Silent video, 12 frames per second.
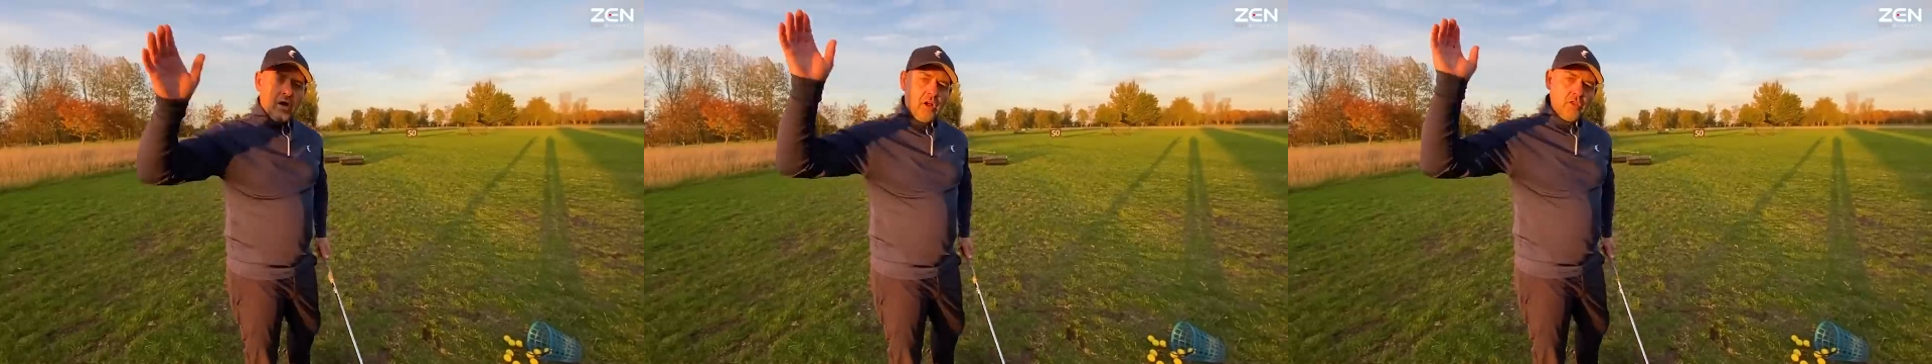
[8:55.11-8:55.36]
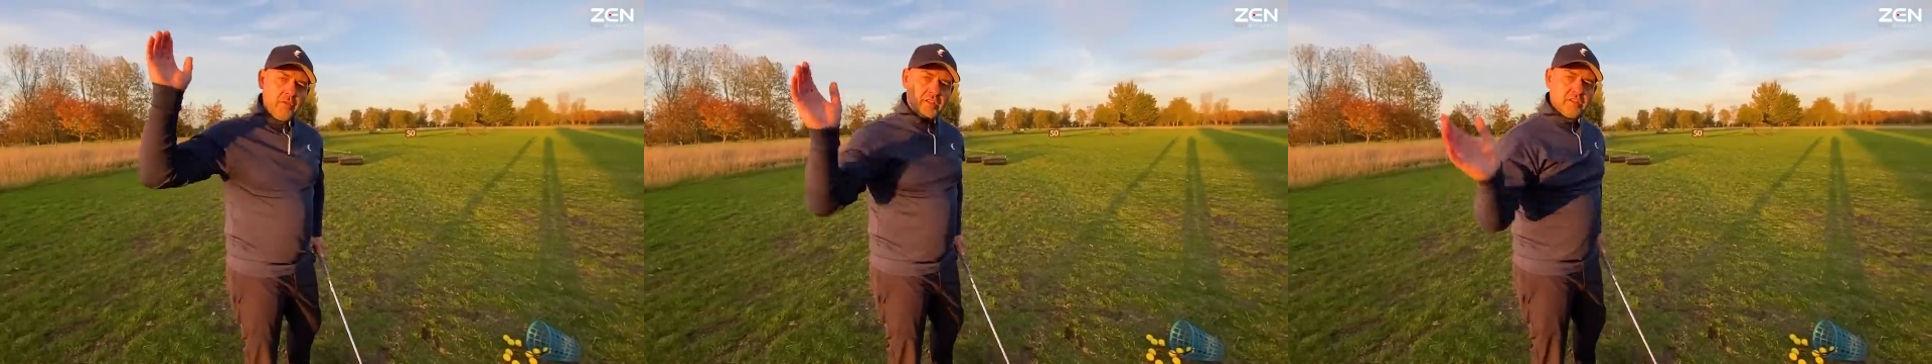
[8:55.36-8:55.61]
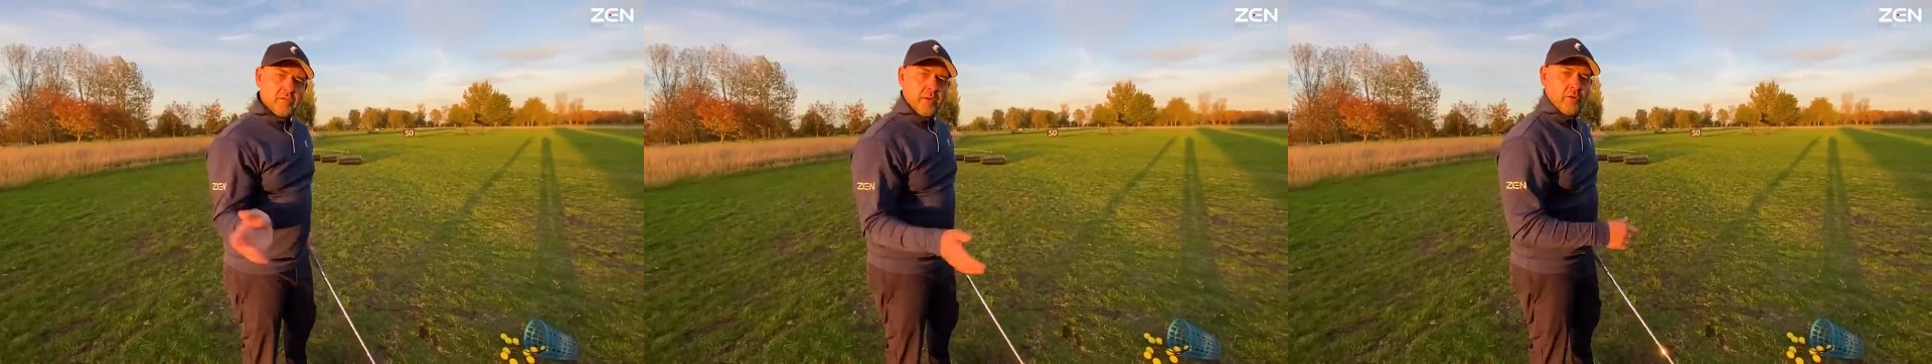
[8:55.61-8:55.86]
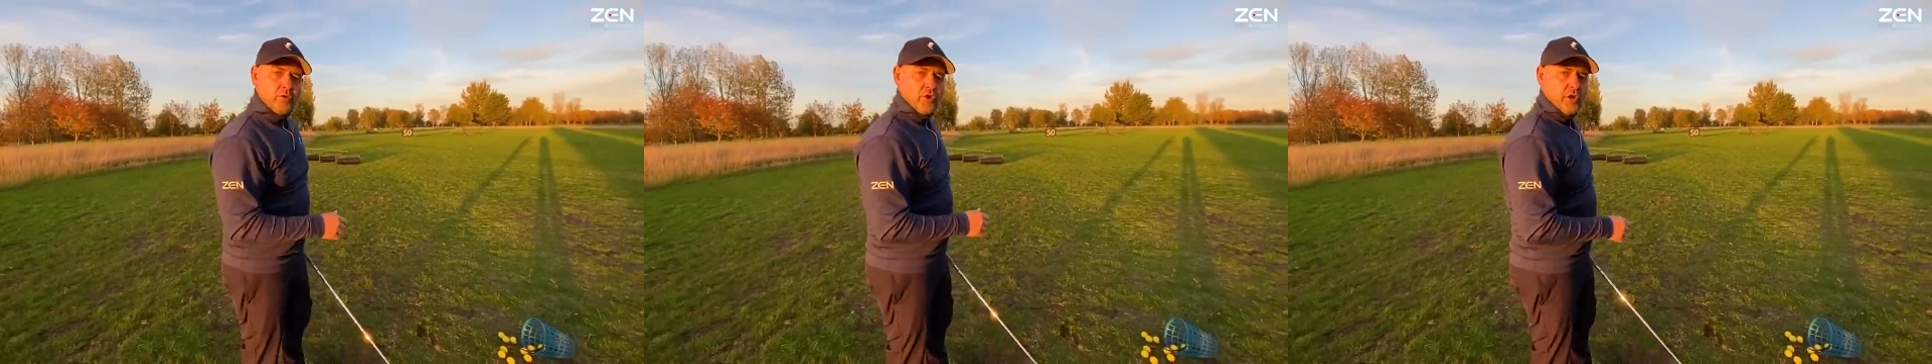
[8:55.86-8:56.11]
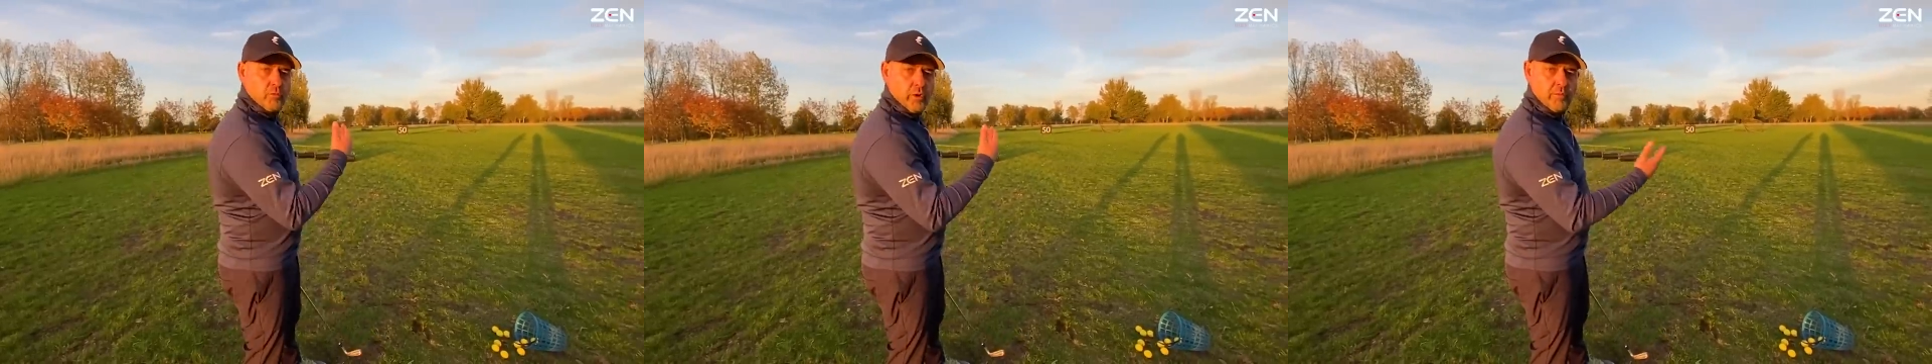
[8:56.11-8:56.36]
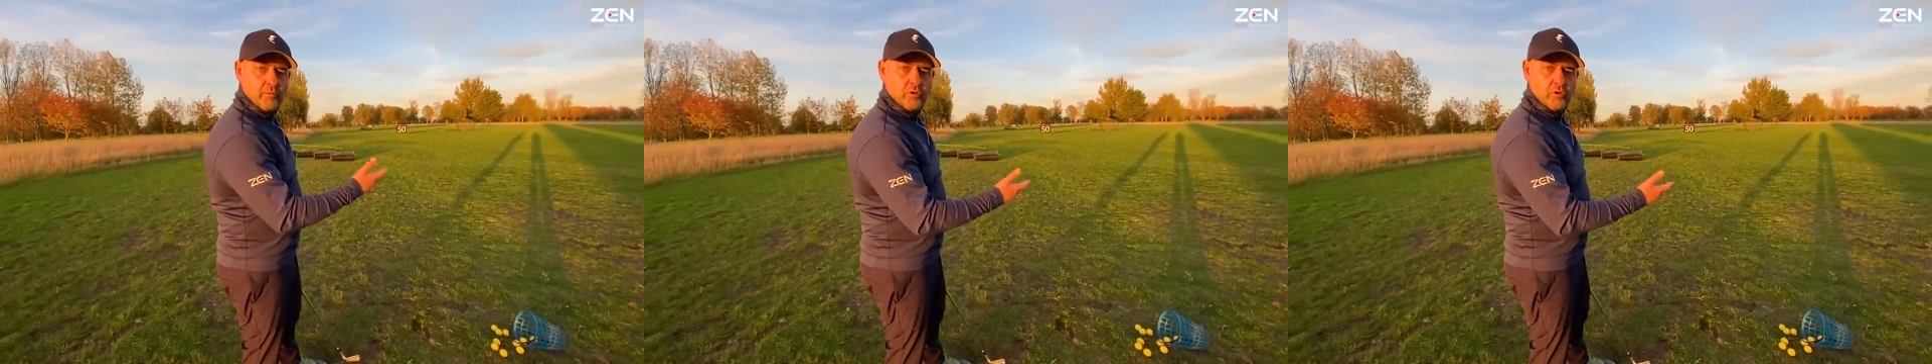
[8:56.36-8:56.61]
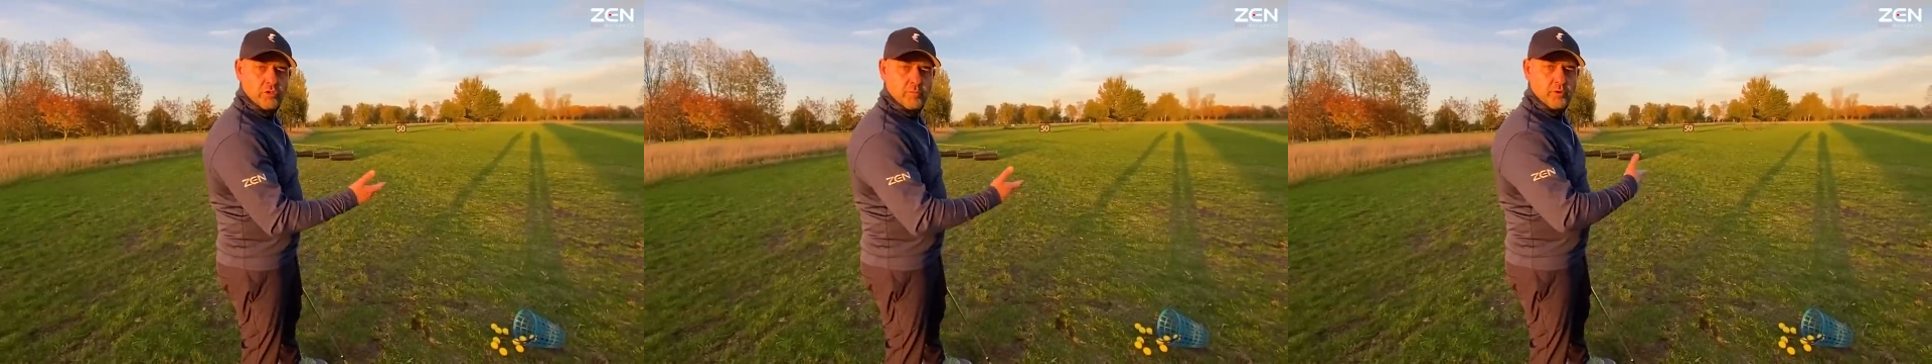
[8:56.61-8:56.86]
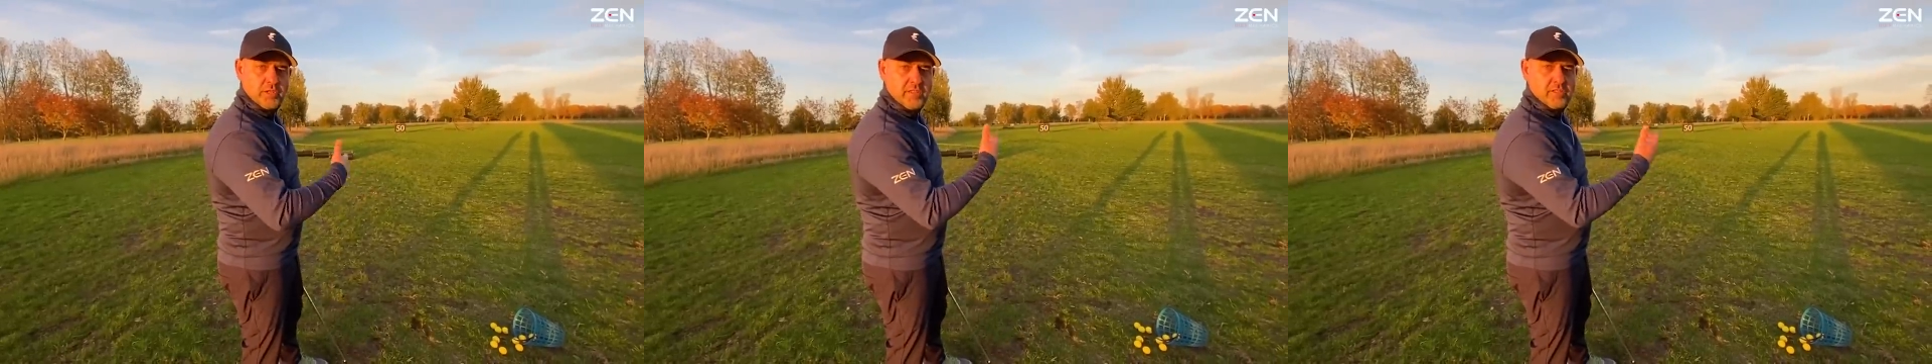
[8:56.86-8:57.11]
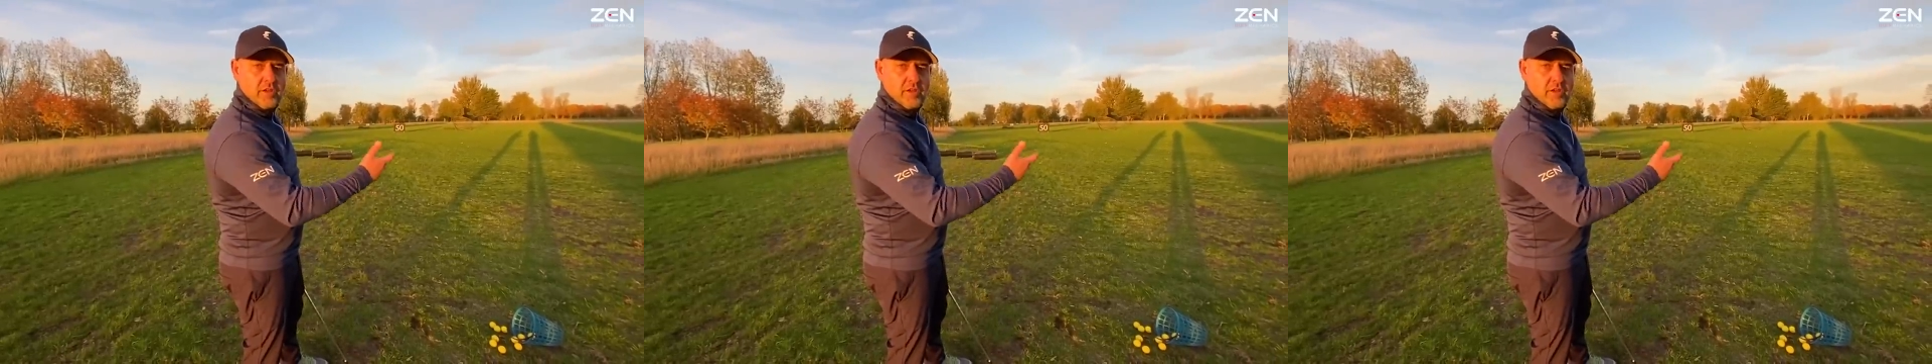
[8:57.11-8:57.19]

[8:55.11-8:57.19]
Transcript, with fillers: on the rest of the motion, what it does to present an